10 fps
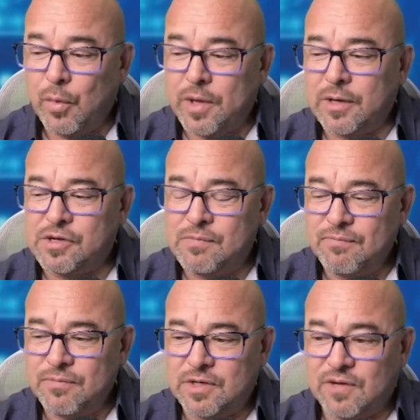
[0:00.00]
We could
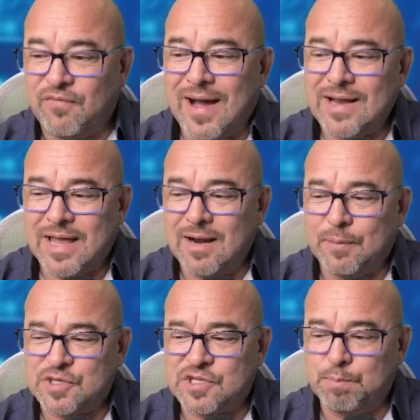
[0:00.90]
divide that
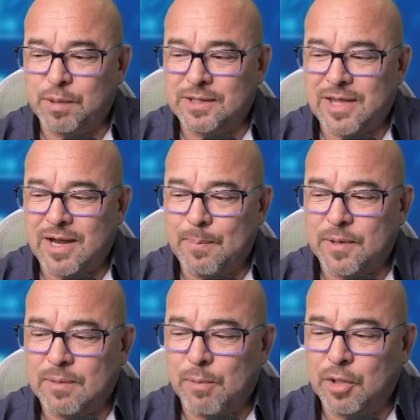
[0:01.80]
up or split that
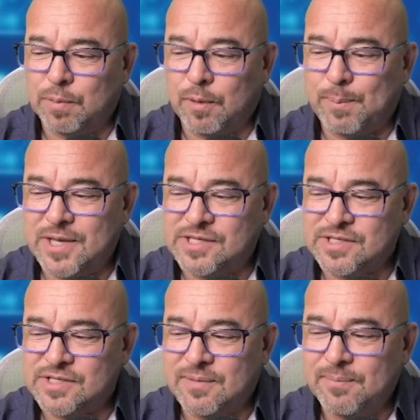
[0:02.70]
up into multiple
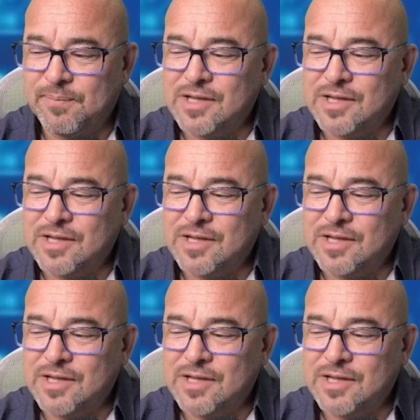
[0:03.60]
pieces.